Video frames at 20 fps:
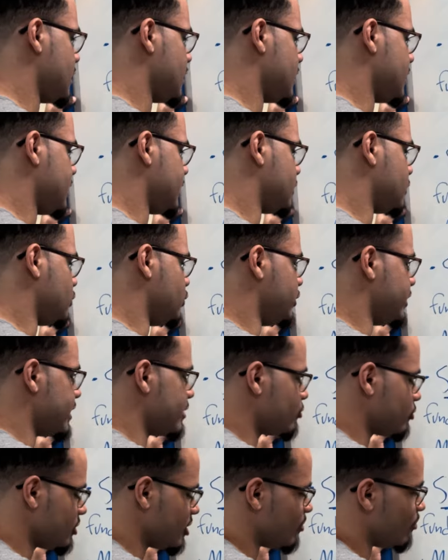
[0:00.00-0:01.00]
it's
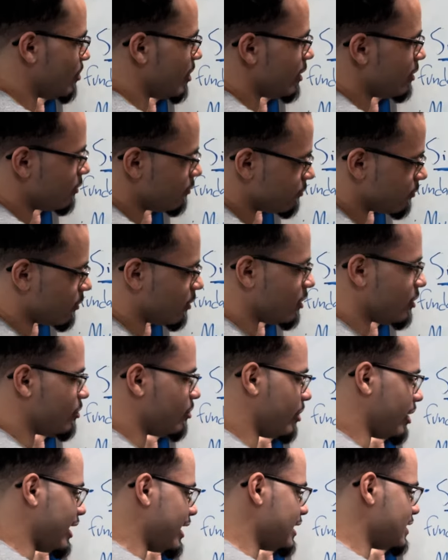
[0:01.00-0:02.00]
generally better for
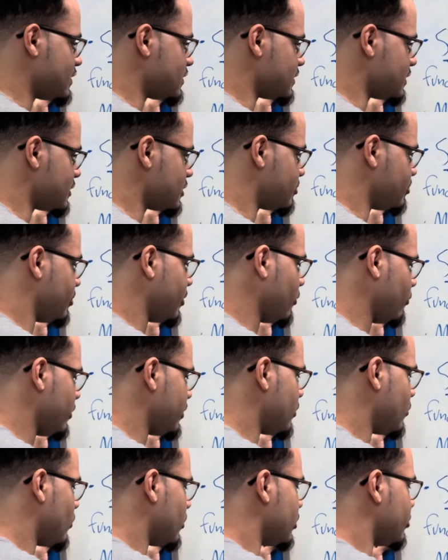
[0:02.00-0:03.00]
unbiasedness, but we
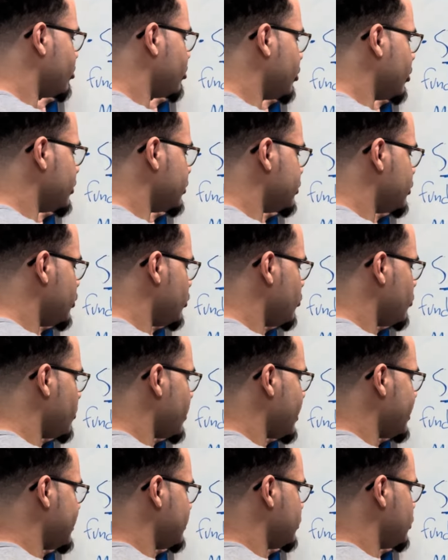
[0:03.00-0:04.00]
don't want to put too
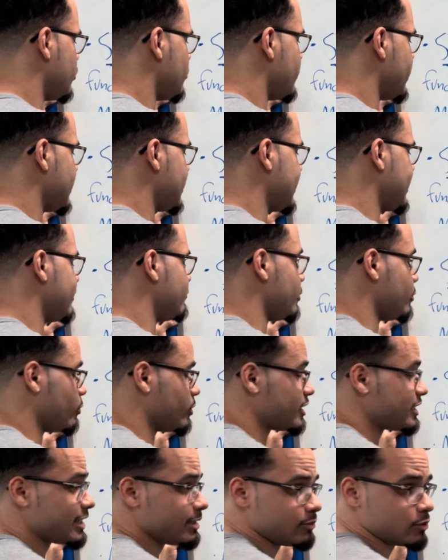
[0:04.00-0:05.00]
many in. We
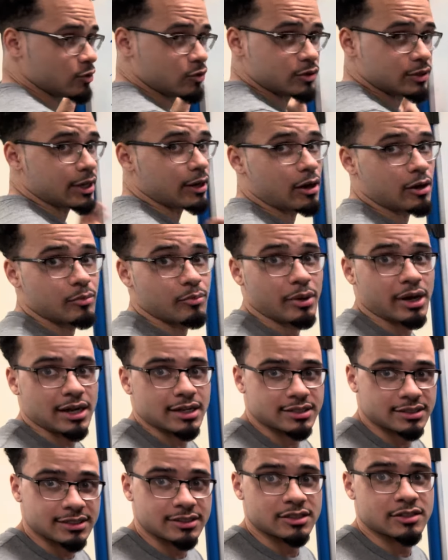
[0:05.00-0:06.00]
want to keep doing the
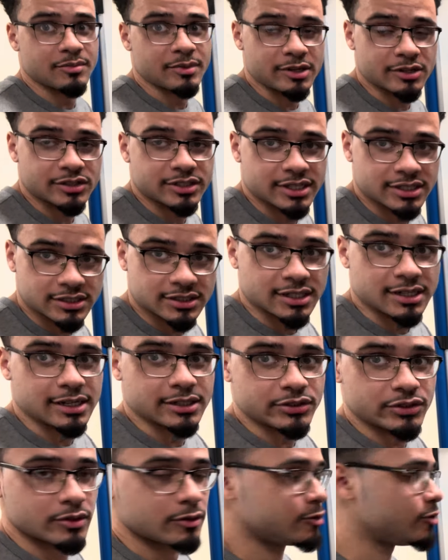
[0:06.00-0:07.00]
unbiased estimator test that I
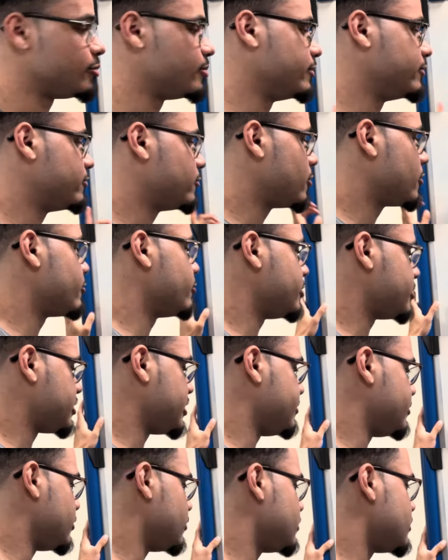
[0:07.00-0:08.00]
showed you before. We're going to
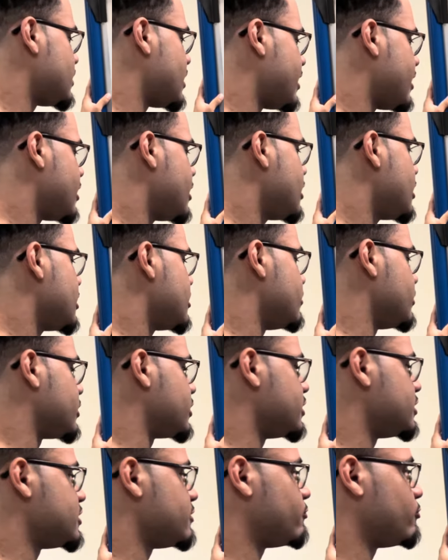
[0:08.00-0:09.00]
keep doing that,
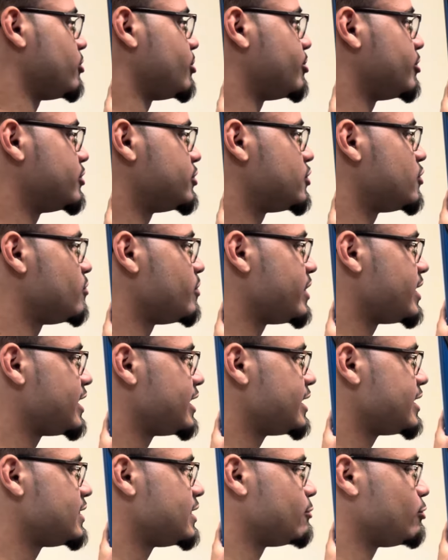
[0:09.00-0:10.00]
because if we put too many
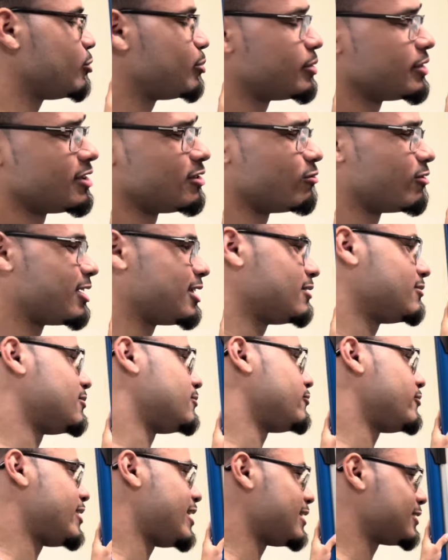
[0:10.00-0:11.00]
in, then we put irrelevant
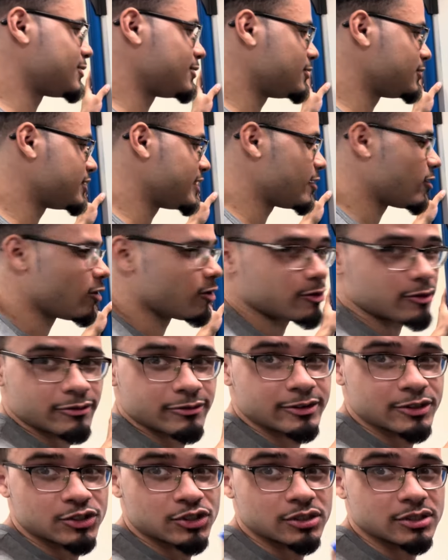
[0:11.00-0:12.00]
factors that
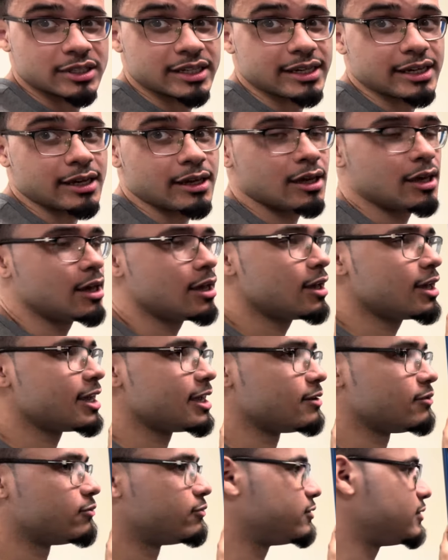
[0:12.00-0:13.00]
artificially
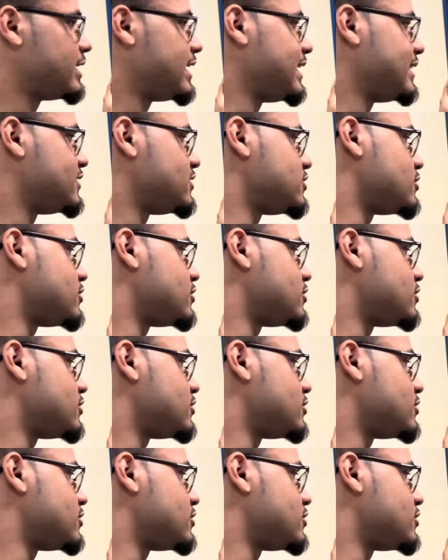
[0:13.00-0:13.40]
inflates